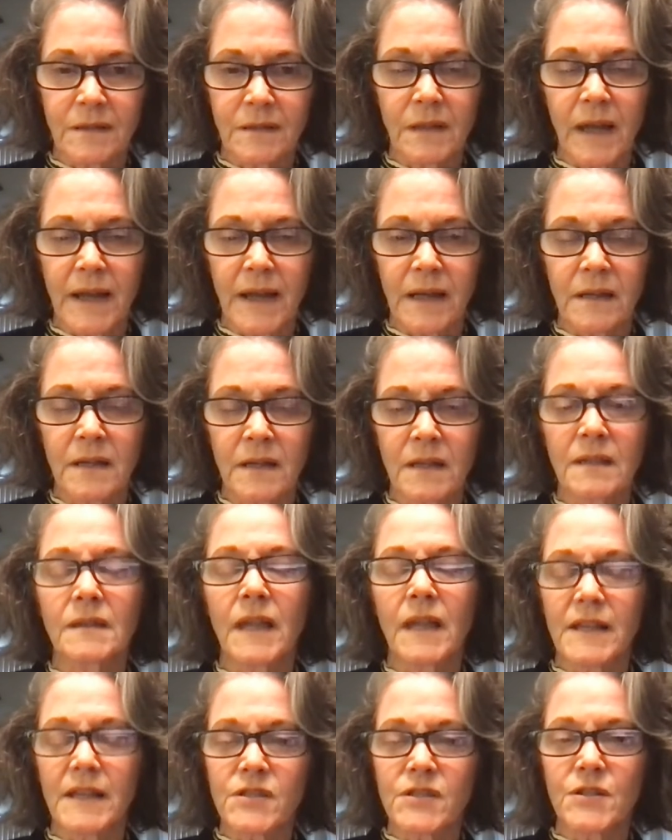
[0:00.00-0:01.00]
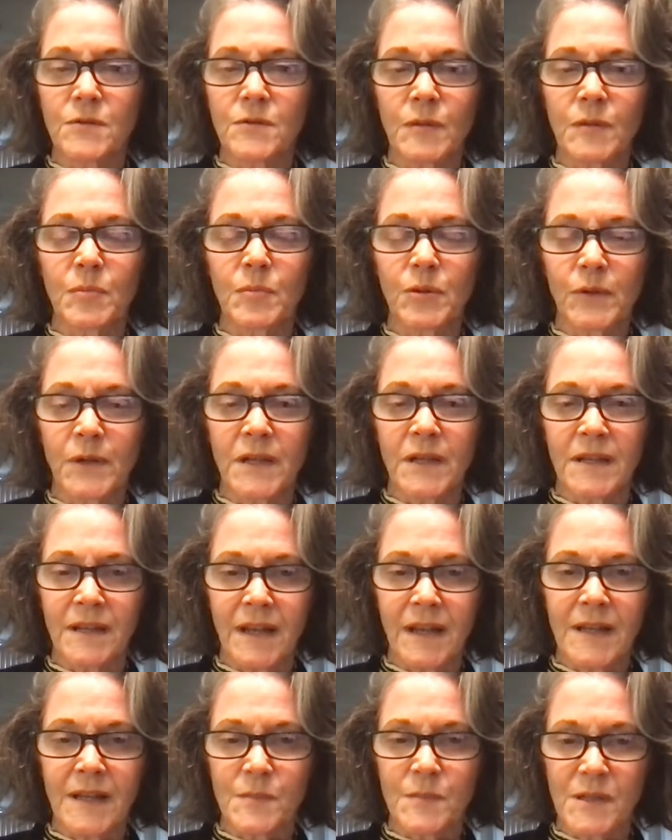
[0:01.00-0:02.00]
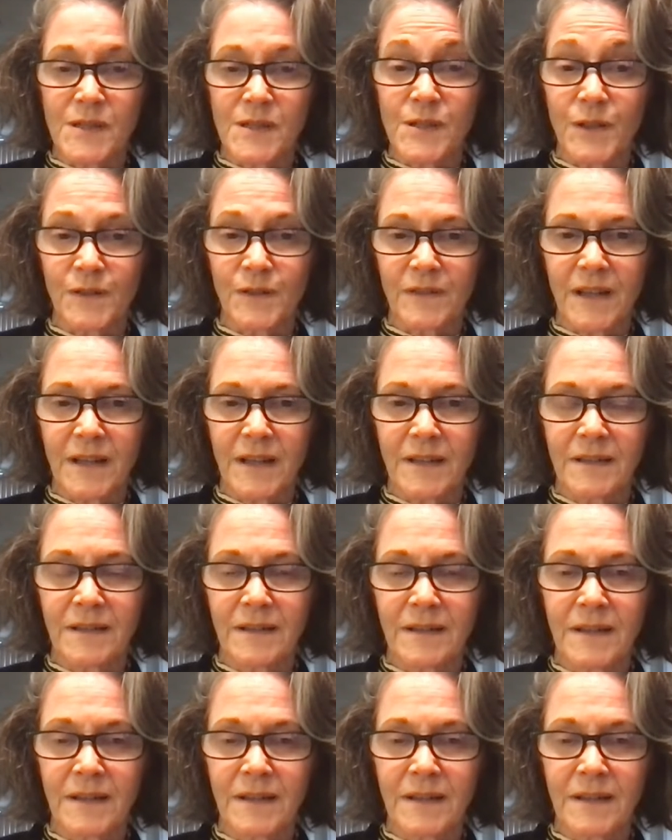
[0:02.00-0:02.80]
like let's do an employee engagement survey.